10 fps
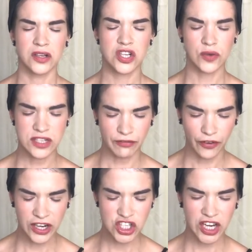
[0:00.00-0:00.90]
to a
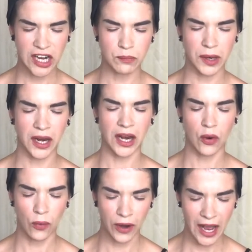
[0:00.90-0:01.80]
differentiated being
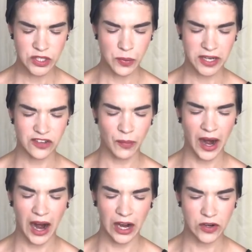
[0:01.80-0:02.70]
or an aspect of my
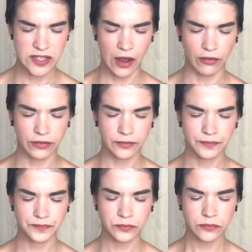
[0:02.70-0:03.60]
higher self.
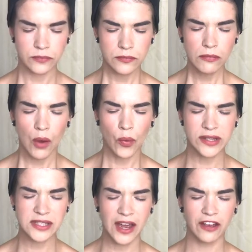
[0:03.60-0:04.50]

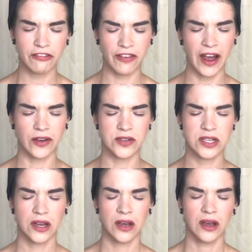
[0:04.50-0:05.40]
Once I have found
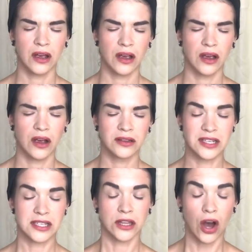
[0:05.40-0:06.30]

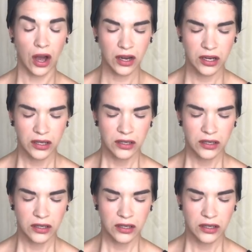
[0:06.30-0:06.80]
this lock,